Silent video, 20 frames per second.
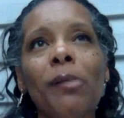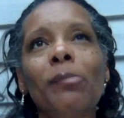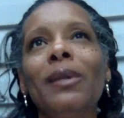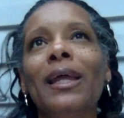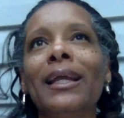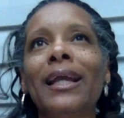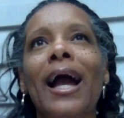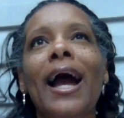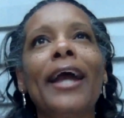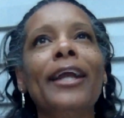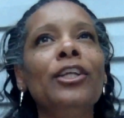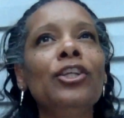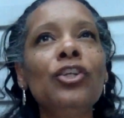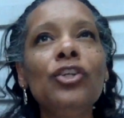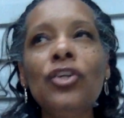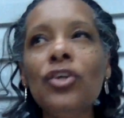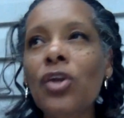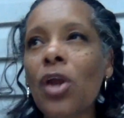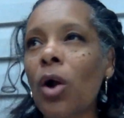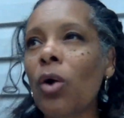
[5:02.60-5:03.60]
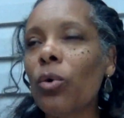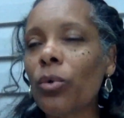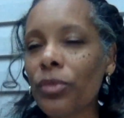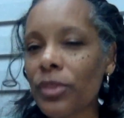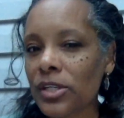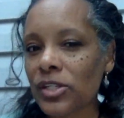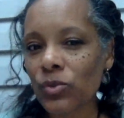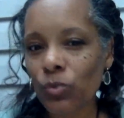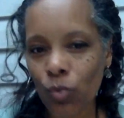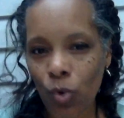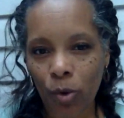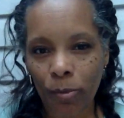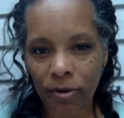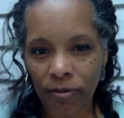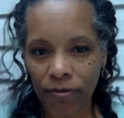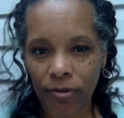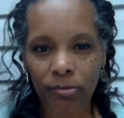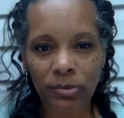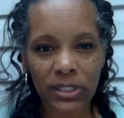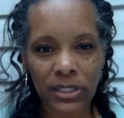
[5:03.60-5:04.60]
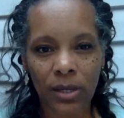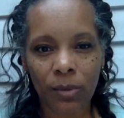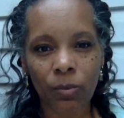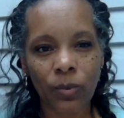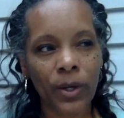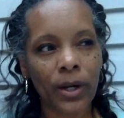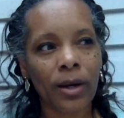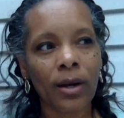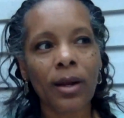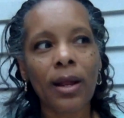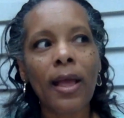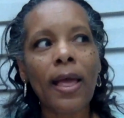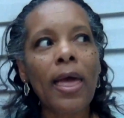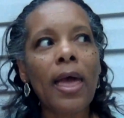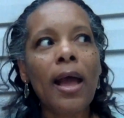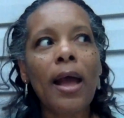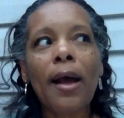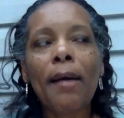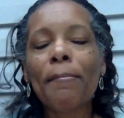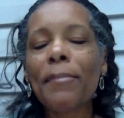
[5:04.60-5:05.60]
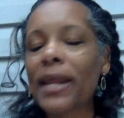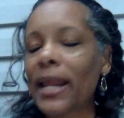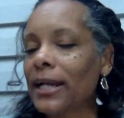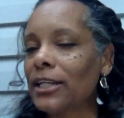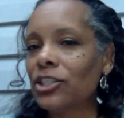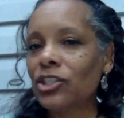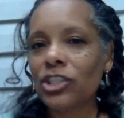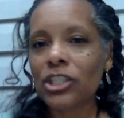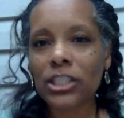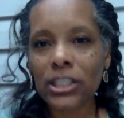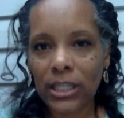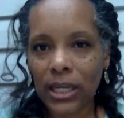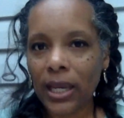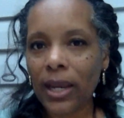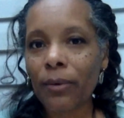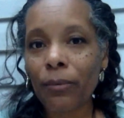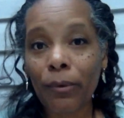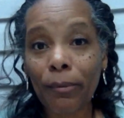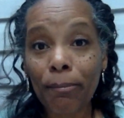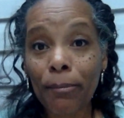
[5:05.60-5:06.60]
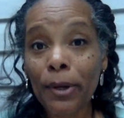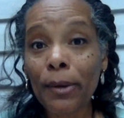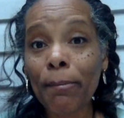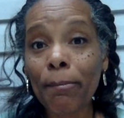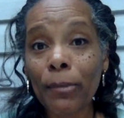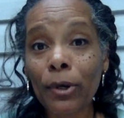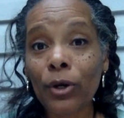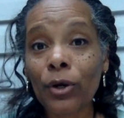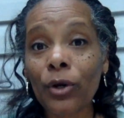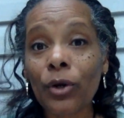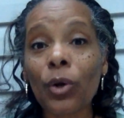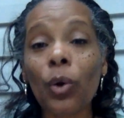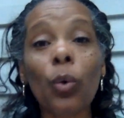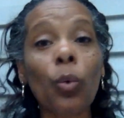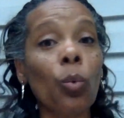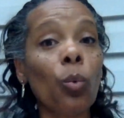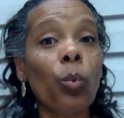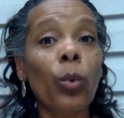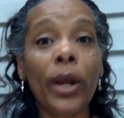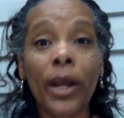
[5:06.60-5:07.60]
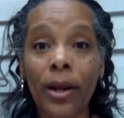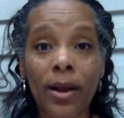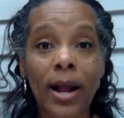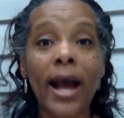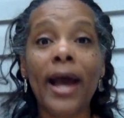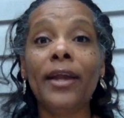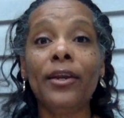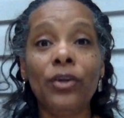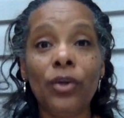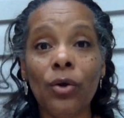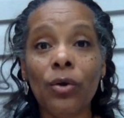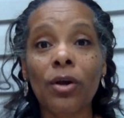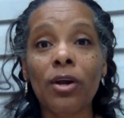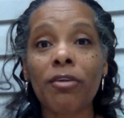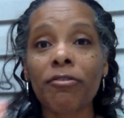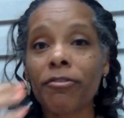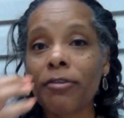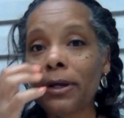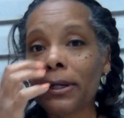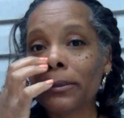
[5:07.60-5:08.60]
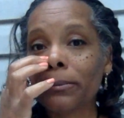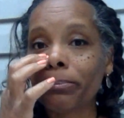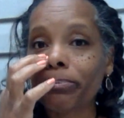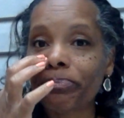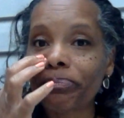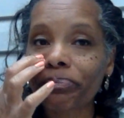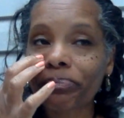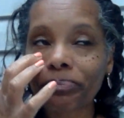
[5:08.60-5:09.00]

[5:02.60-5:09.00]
I'm like, I know this woman from somewhere, but I just can't remember where I know her from.